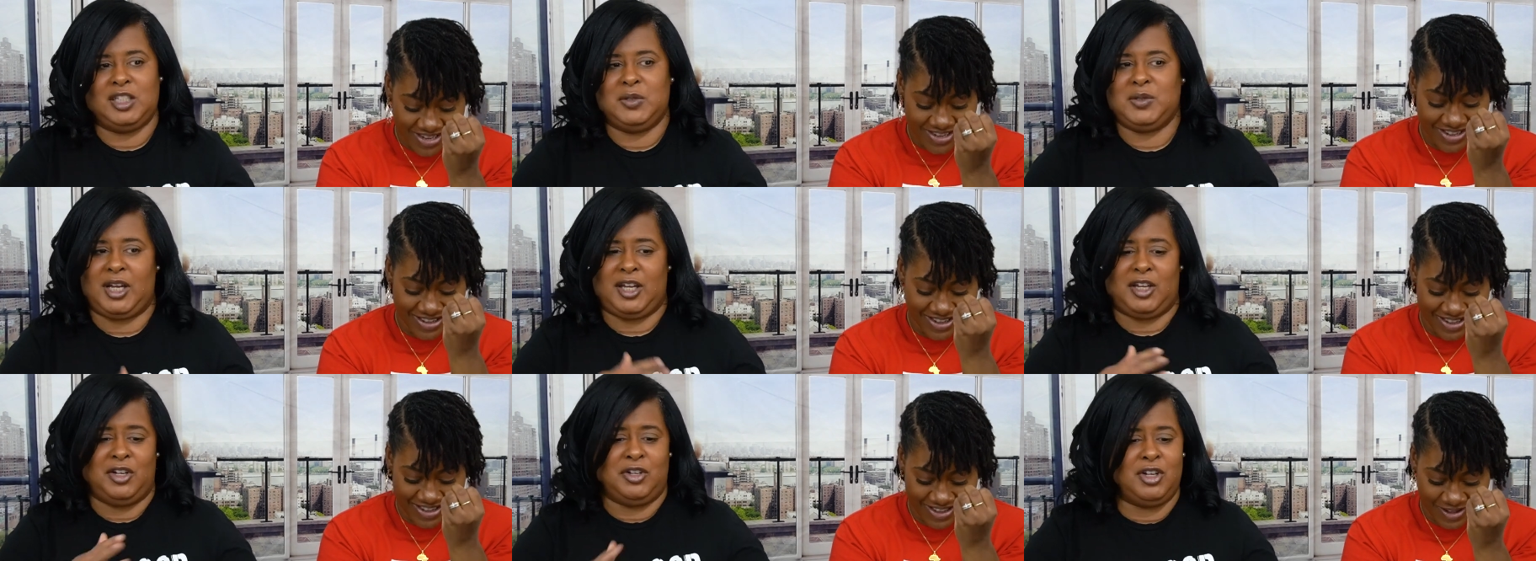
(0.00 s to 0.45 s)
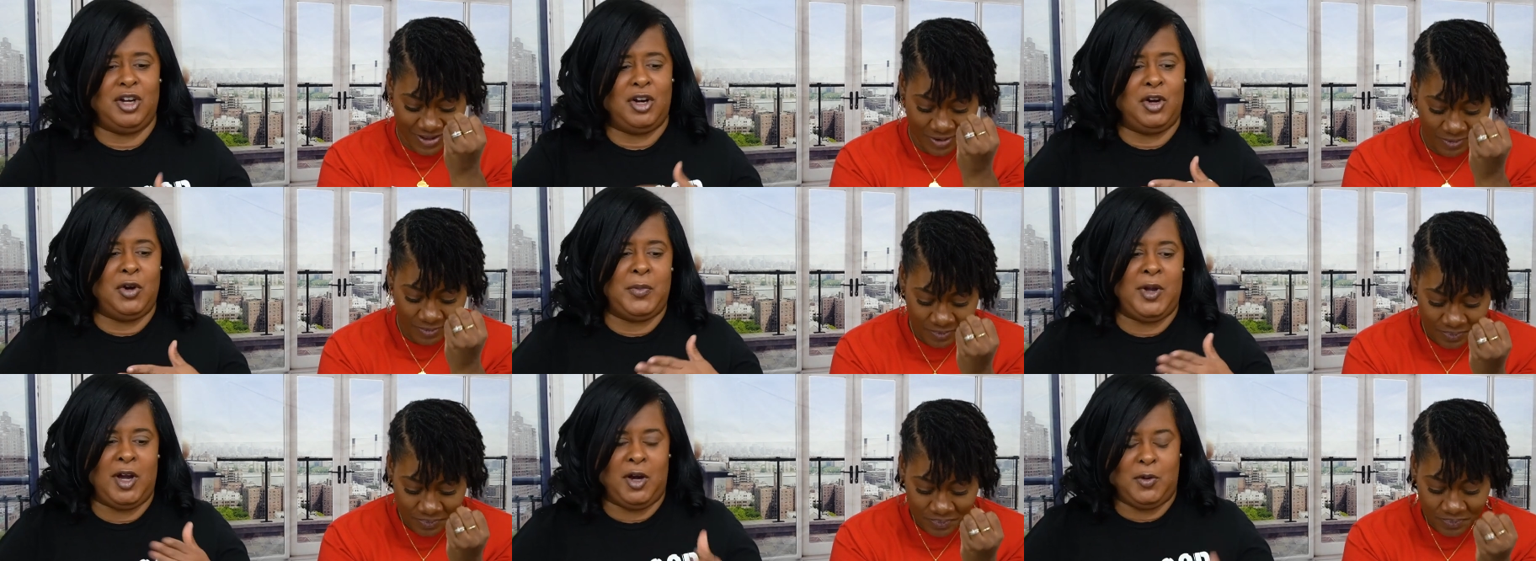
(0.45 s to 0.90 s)
Speaker 1: She was like, you
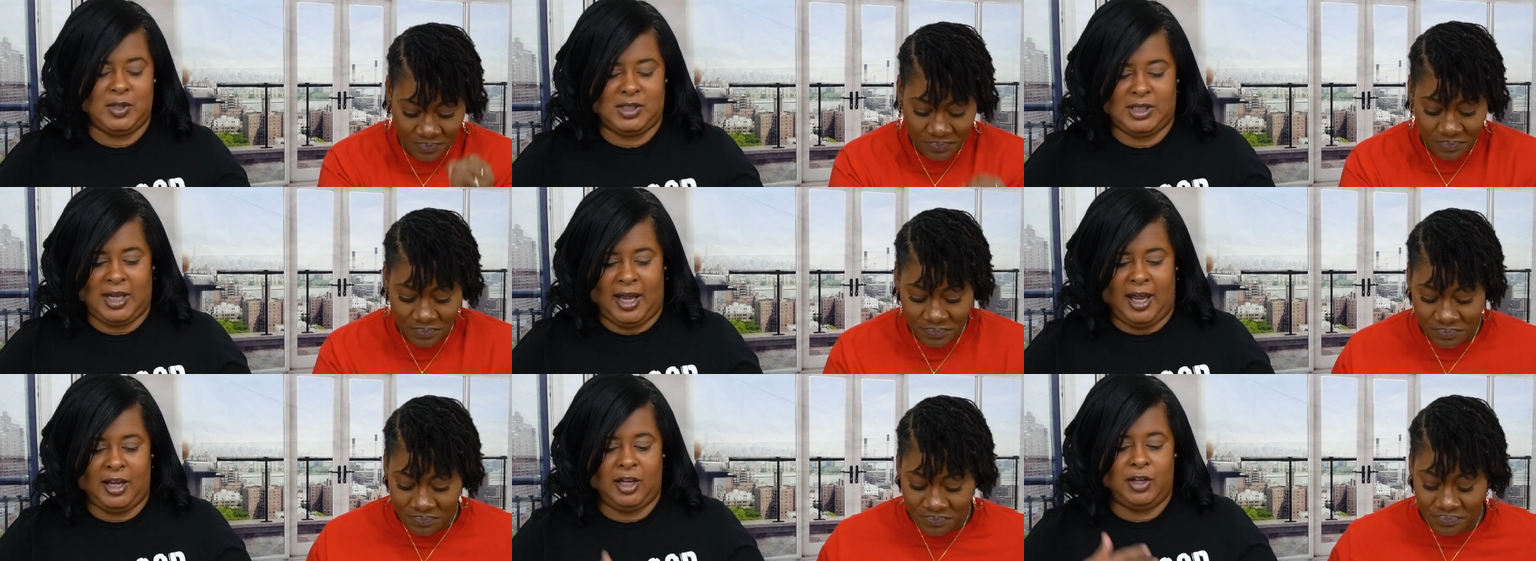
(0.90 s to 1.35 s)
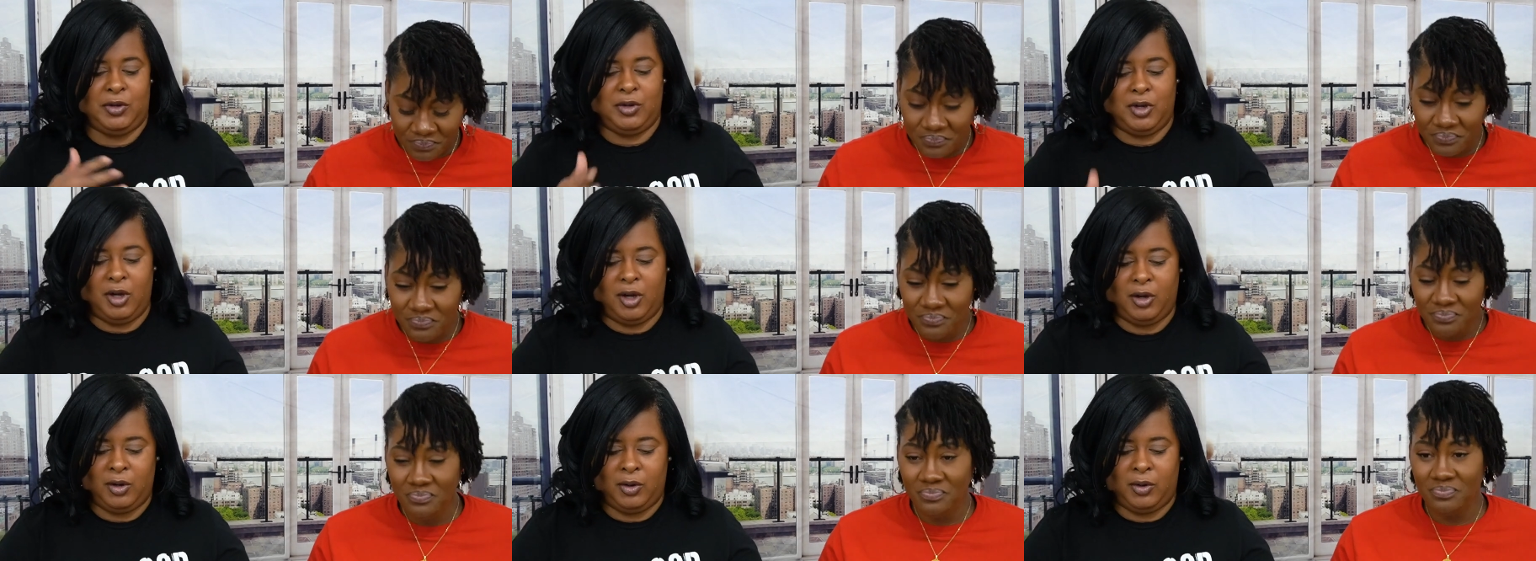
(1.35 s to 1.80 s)
know, Mel was like, you
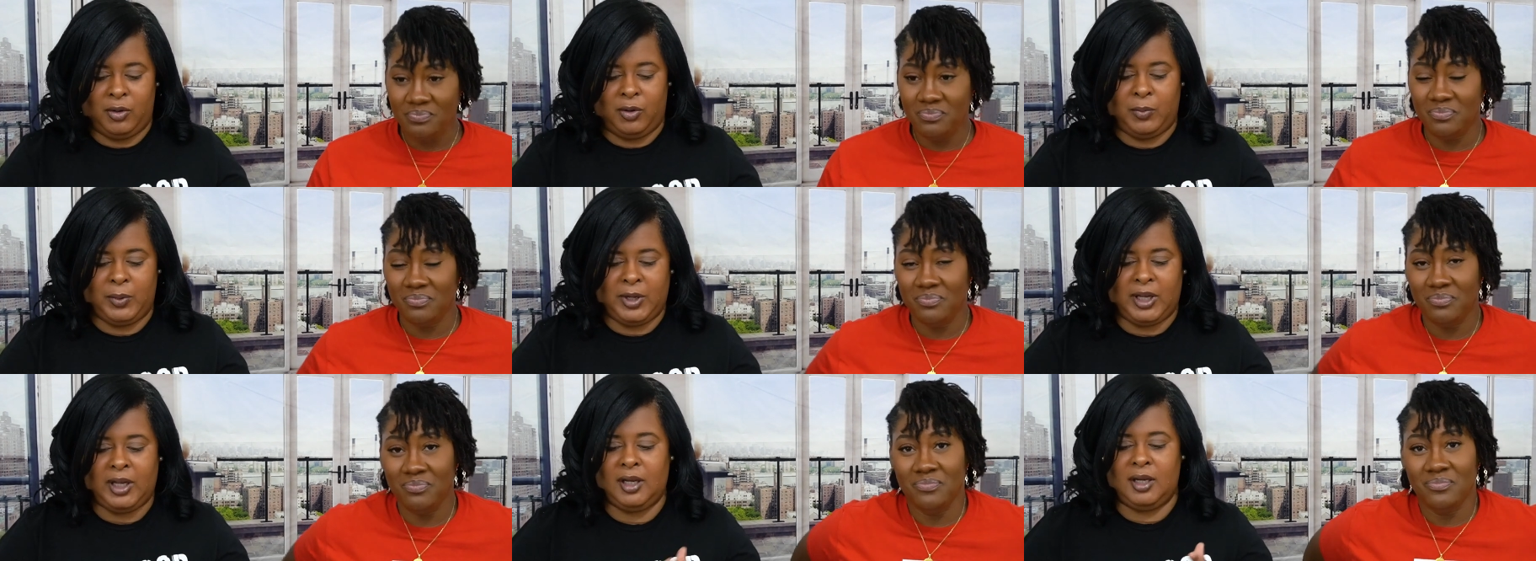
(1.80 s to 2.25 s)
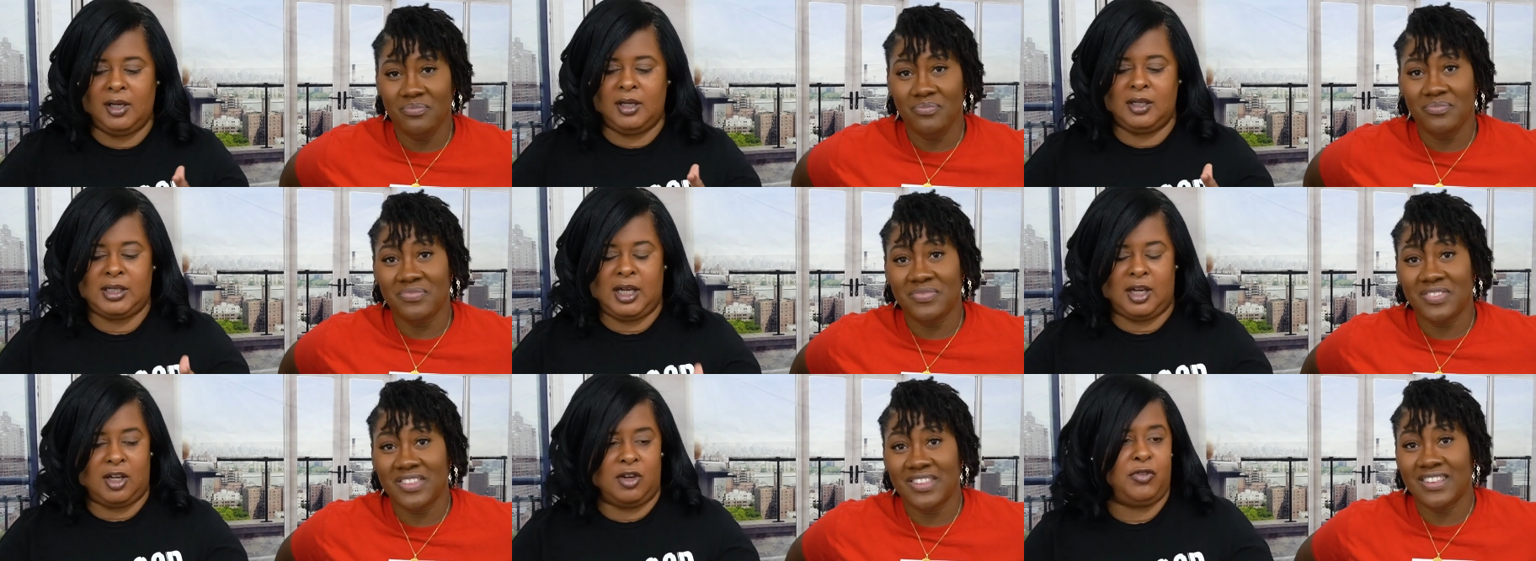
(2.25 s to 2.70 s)
know,
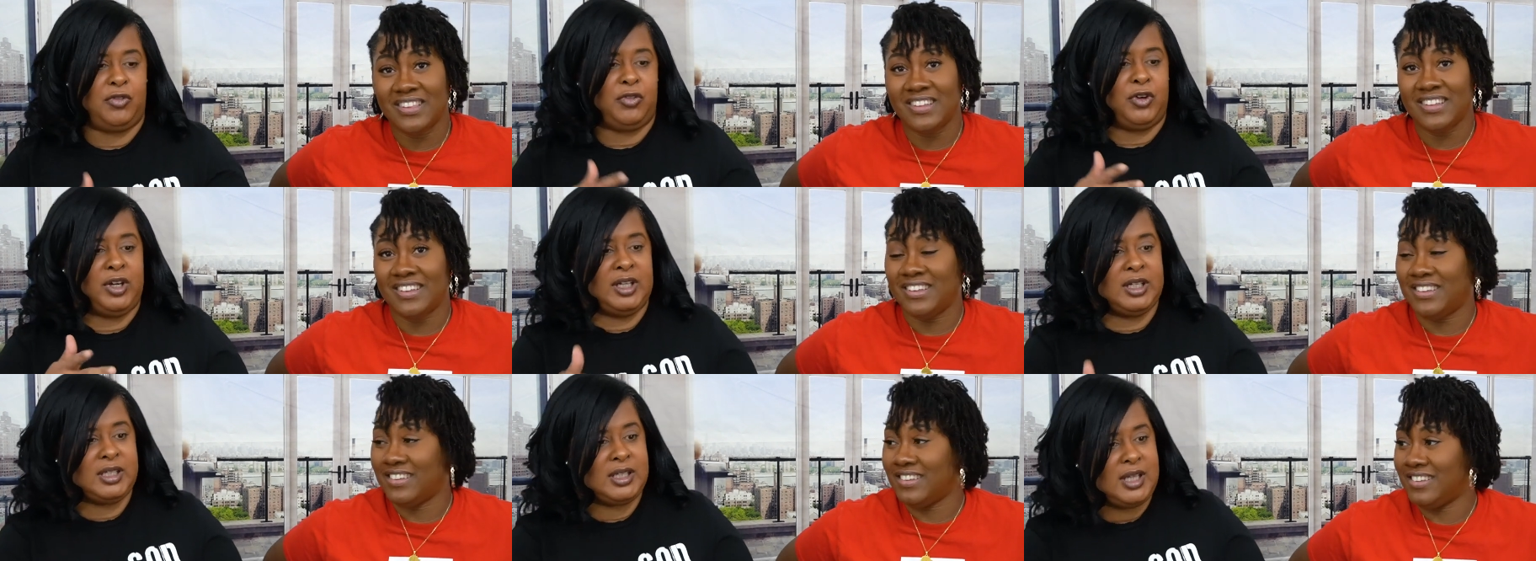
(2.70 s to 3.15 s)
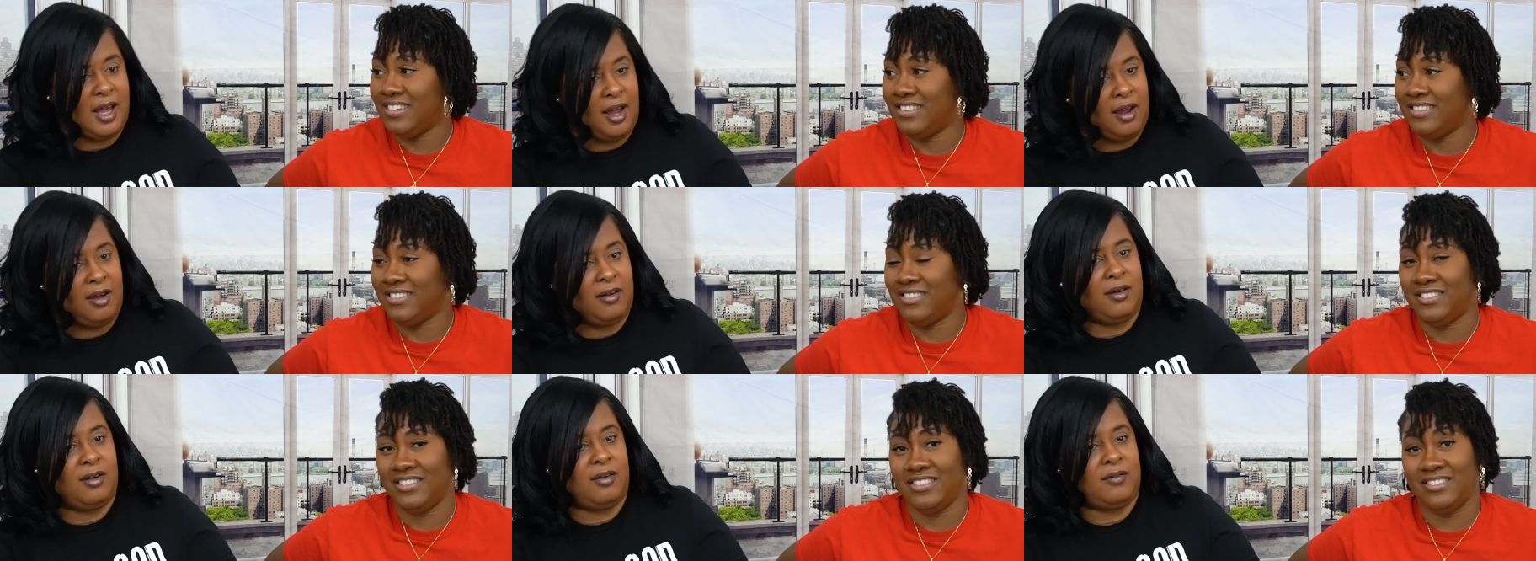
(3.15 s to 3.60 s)
because, like, your friends
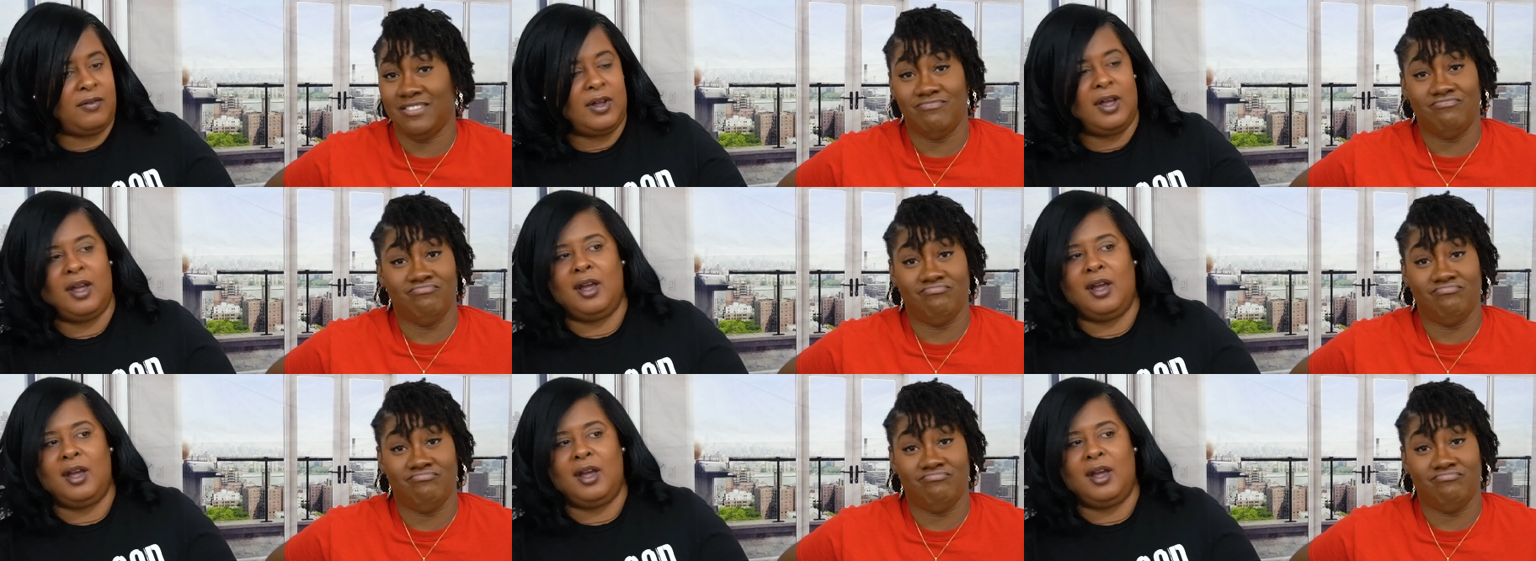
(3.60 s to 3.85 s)
have,